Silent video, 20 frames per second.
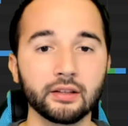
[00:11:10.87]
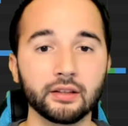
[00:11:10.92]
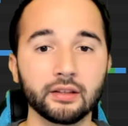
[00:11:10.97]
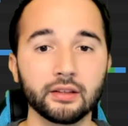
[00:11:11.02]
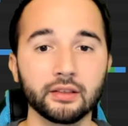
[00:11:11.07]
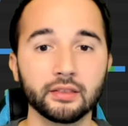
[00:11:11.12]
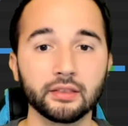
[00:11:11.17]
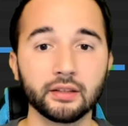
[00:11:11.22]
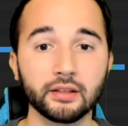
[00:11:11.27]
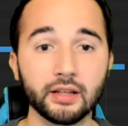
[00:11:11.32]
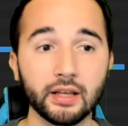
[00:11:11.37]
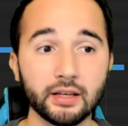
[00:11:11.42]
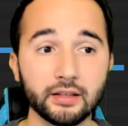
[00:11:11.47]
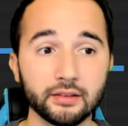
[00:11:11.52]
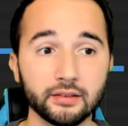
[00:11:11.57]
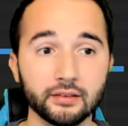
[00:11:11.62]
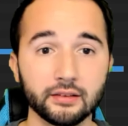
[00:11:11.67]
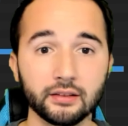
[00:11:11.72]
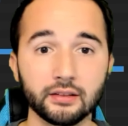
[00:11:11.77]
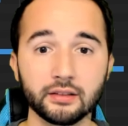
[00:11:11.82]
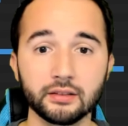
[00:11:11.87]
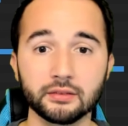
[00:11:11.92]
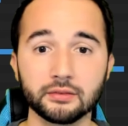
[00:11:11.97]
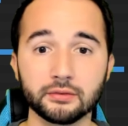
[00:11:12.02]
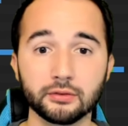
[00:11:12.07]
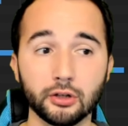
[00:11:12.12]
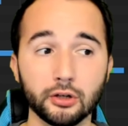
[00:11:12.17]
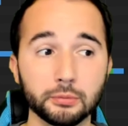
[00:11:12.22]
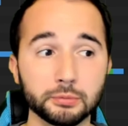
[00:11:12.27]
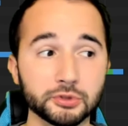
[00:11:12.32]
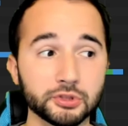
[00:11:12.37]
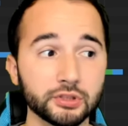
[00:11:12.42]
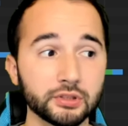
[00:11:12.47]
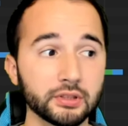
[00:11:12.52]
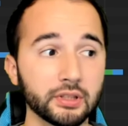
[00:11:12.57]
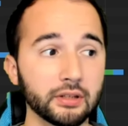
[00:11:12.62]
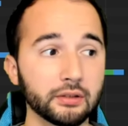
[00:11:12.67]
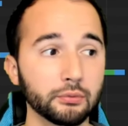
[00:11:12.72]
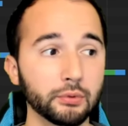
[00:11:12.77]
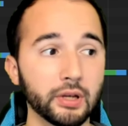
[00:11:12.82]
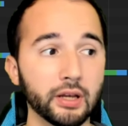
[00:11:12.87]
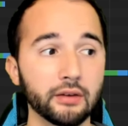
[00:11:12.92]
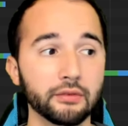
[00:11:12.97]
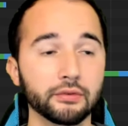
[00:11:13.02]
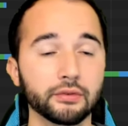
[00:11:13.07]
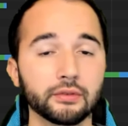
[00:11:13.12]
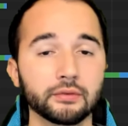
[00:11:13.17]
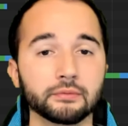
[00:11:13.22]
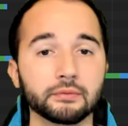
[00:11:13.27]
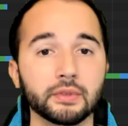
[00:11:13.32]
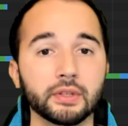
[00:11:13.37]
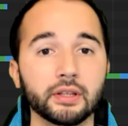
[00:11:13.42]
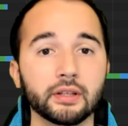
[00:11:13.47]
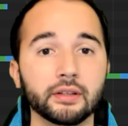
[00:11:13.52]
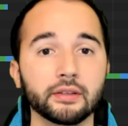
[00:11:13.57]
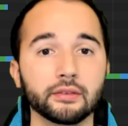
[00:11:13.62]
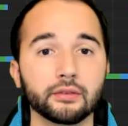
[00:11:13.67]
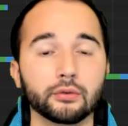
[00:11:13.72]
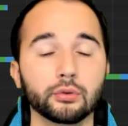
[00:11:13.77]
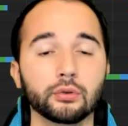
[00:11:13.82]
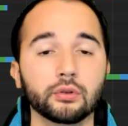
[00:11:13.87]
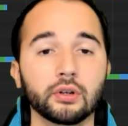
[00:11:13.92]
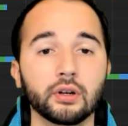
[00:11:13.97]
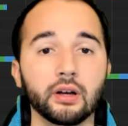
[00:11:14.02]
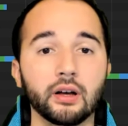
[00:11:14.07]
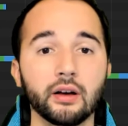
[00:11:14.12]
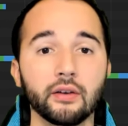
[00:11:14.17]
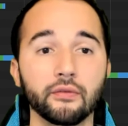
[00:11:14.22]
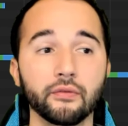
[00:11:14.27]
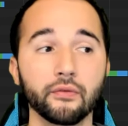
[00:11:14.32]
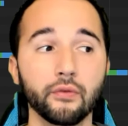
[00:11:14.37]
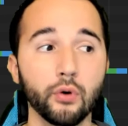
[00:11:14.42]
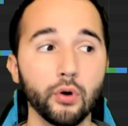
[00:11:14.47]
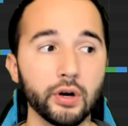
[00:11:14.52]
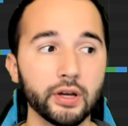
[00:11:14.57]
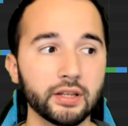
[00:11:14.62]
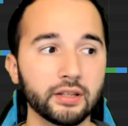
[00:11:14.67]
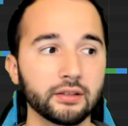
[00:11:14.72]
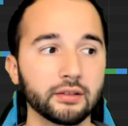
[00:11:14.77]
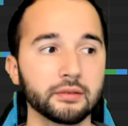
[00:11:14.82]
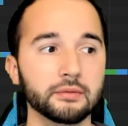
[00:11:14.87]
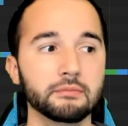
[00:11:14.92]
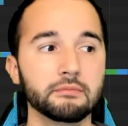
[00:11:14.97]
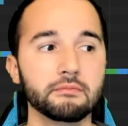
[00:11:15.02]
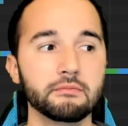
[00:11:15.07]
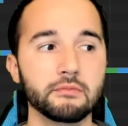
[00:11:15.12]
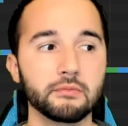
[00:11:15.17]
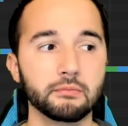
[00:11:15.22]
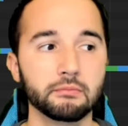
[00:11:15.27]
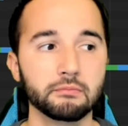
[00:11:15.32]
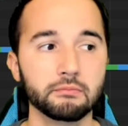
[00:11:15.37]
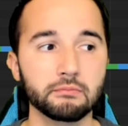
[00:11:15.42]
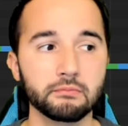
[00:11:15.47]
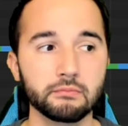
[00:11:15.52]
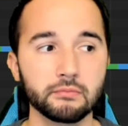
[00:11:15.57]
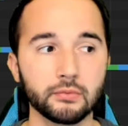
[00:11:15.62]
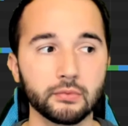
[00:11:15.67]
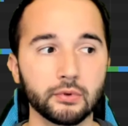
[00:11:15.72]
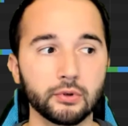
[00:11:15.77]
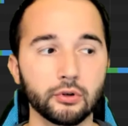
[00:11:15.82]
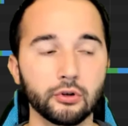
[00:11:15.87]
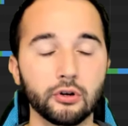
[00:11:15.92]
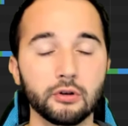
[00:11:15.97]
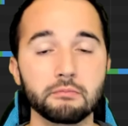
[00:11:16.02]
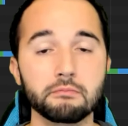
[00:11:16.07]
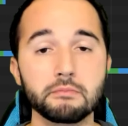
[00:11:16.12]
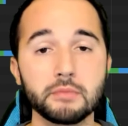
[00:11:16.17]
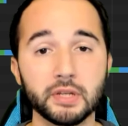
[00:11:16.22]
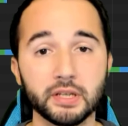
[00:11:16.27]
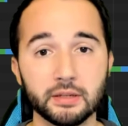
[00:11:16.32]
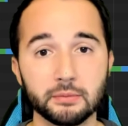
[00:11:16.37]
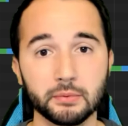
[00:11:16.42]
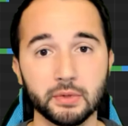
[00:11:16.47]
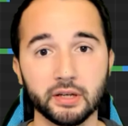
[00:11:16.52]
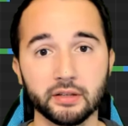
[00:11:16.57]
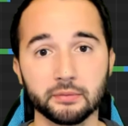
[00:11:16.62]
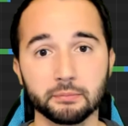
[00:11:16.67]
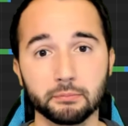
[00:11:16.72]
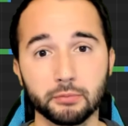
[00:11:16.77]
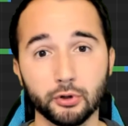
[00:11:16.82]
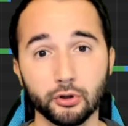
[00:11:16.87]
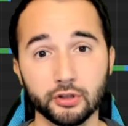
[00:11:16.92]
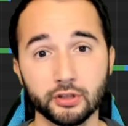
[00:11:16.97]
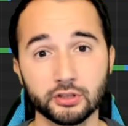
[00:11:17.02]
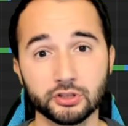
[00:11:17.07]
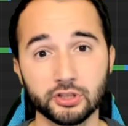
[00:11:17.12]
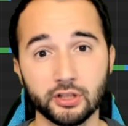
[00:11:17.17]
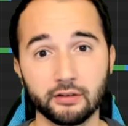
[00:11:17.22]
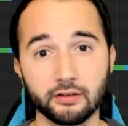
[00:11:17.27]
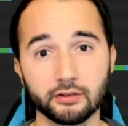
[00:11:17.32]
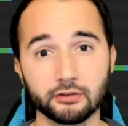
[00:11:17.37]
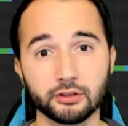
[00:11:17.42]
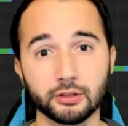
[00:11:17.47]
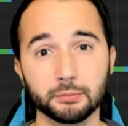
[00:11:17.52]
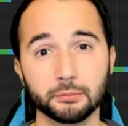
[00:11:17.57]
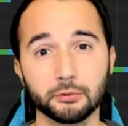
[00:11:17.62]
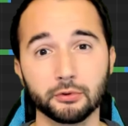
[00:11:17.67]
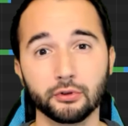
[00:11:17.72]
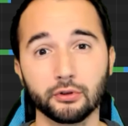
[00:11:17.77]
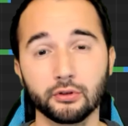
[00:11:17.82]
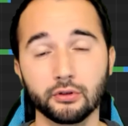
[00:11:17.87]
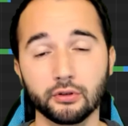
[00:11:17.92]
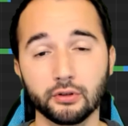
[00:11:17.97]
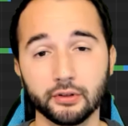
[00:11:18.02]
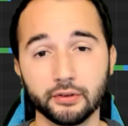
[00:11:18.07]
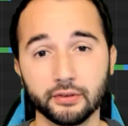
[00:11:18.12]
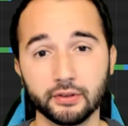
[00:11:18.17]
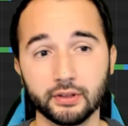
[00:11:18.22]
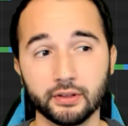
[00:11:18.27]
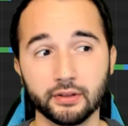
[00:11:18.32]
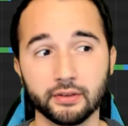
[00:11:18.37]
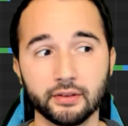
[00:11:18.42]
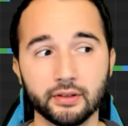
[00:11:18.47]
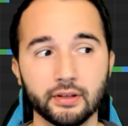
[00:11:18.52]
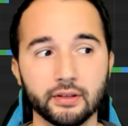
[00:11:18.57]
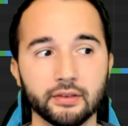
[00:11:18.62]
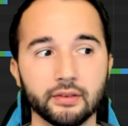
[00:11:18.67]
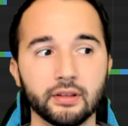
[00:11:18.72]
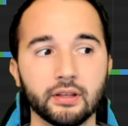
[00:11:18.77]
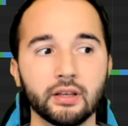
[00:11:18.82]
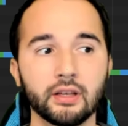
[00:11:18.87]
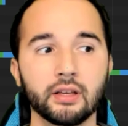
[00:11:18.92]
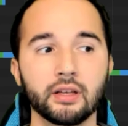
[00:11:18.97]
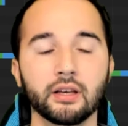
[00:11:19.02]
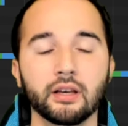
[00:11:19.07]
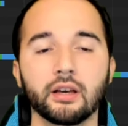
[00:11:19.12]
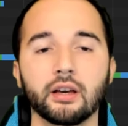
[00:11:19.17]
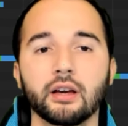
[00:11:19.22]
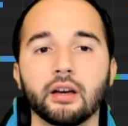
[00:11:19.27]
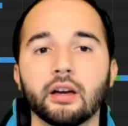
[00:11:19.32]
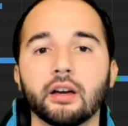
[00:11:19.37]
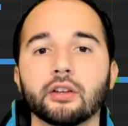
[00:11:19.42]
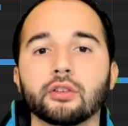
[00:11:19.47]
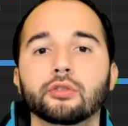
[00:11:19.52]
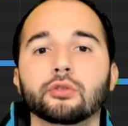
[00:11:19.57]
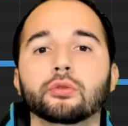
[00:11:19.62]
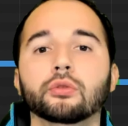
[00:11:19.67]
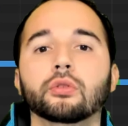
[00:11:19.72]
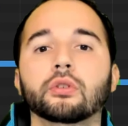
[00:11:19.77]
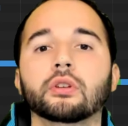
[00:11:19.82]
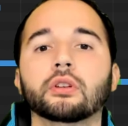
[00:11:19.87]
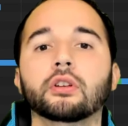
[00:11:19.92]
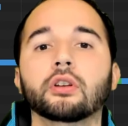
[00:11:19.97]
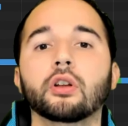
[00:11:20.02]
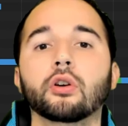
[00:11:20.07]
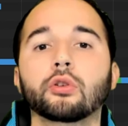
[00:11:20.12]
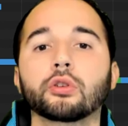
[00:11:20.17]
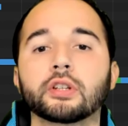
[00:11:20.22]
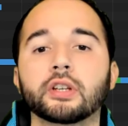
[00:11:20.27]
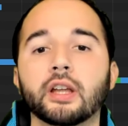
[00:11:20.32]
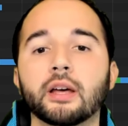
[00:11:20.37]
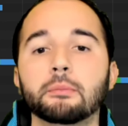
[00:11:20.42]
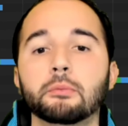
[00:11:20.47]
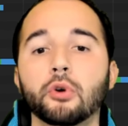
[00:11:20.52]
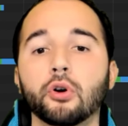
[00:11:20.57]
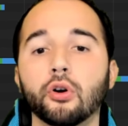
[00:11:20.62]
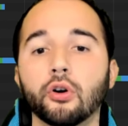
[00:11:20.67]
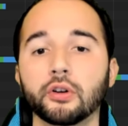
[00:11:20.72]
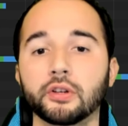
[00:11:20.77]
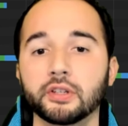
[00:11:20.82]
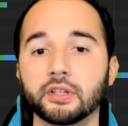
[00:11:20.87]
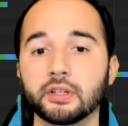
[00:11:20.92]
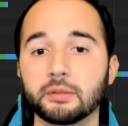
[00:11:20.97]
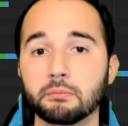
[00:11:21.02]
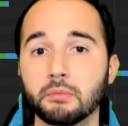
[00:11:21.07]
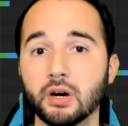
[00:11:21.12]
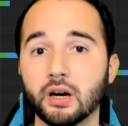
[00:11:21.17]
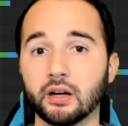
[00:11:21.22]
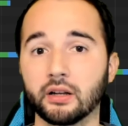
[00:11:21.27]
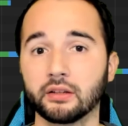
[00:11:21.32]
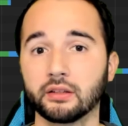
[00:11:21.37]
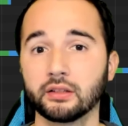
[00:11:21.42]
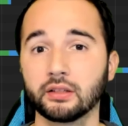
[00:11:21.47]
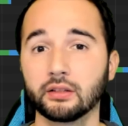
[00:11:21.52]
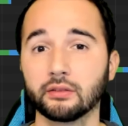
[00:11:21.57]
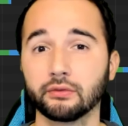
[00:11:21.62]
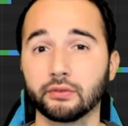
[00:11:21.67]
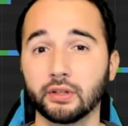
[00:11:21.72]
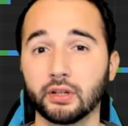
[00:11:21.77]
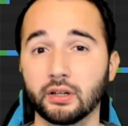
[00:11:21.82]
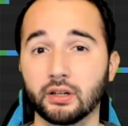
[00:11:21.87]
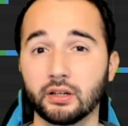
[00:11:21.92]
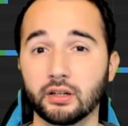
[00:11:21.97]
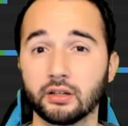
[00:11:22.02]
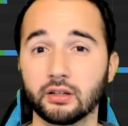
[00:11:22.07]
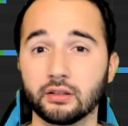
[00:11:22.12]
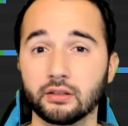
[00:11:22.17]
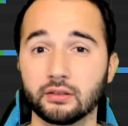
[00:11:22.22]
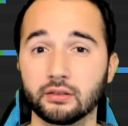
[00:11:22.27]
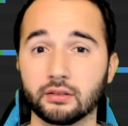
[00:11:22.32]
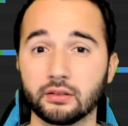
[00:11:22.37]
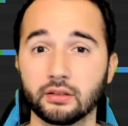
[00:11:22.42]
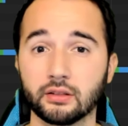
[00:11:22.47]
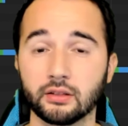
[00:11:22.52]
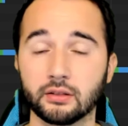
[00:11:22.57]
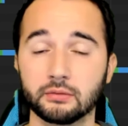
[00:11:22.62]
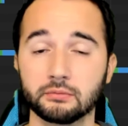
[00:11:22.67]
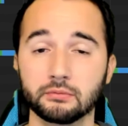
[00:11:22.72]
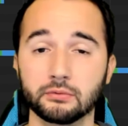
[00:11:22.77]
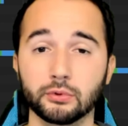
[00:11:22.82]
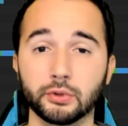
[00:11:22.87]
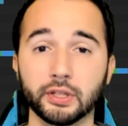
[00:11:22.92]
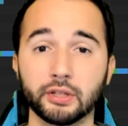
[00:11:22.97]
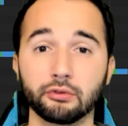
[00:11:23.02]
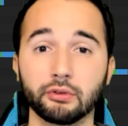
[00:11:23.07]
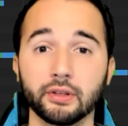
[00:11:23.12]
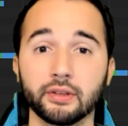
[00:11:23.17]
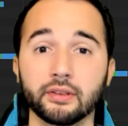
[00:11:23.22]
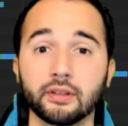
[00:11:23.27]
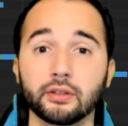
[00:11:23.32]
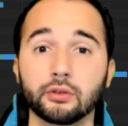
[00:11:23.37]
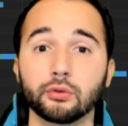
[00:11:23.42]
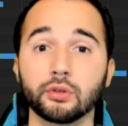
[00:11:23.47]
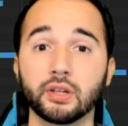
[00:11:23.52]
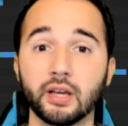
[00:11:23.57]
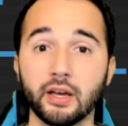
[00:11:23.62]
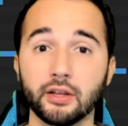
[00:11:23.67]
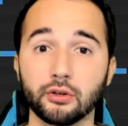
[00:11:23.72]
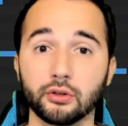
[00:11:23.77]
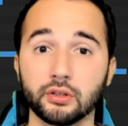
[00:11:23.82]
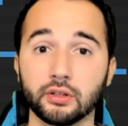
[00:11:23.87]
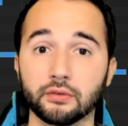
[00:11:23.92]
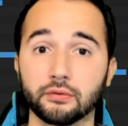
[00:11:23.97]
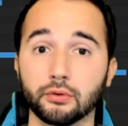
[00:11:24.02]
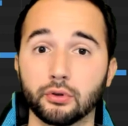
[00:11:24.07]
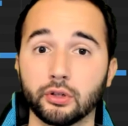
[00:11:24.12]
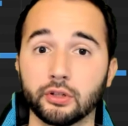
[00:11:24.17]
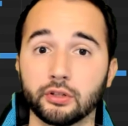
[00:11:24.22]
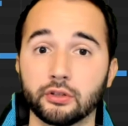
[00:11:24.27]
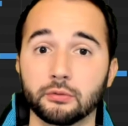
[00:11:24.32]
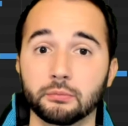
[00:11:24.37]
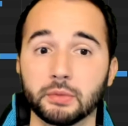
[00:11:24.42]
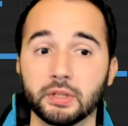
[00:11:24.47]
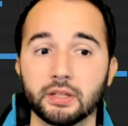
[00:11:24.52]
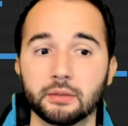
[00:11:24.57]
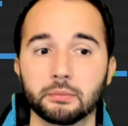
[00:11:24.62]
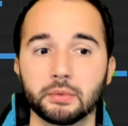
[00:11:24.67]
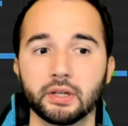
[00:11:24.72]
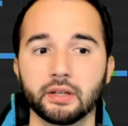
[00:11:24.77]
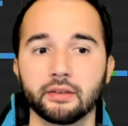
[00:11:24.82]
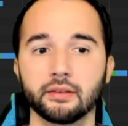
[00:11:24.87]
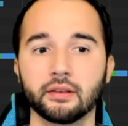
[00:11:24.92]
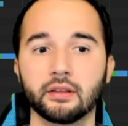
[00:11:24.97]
The next option that we have is to avoid or minimize blocking JavaScript or CSS and to load them on demand if there are requests that you cannot avoid or minimize.